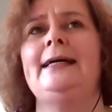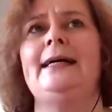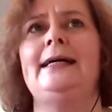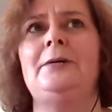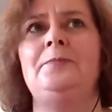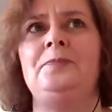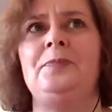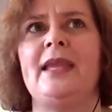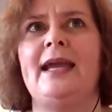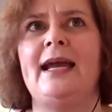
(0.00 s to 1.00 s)

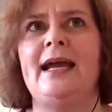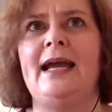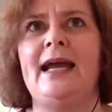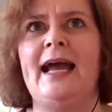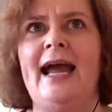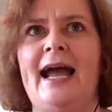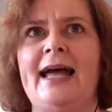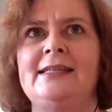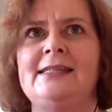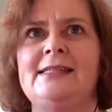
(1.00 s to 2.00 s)

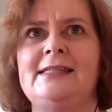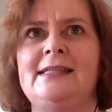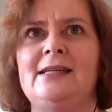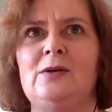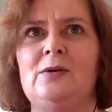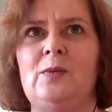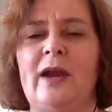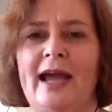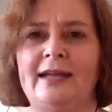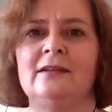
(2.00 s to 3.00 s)
And
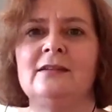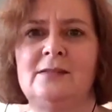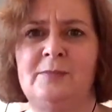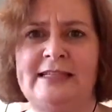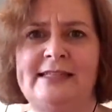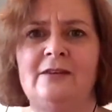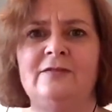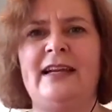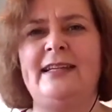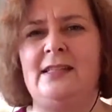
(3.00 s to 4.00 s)
when I had answered myself,
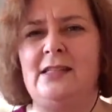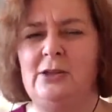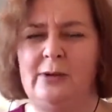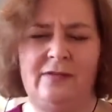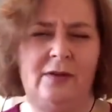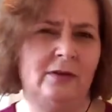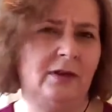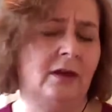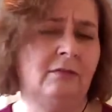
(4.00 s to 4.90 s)
I listened to it for,